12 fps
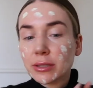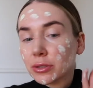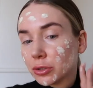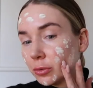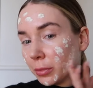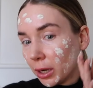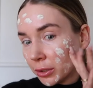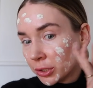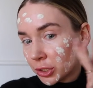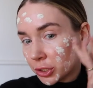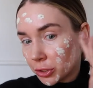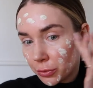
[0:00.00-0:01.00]
too
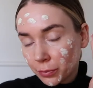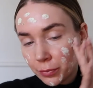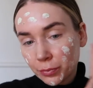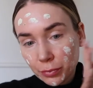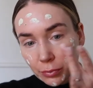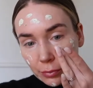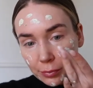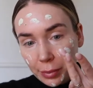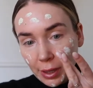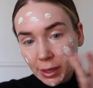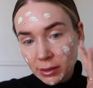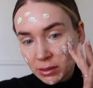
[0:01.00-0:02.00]
much,
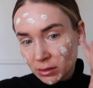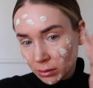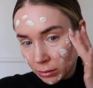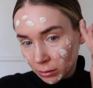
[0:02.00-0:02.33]
but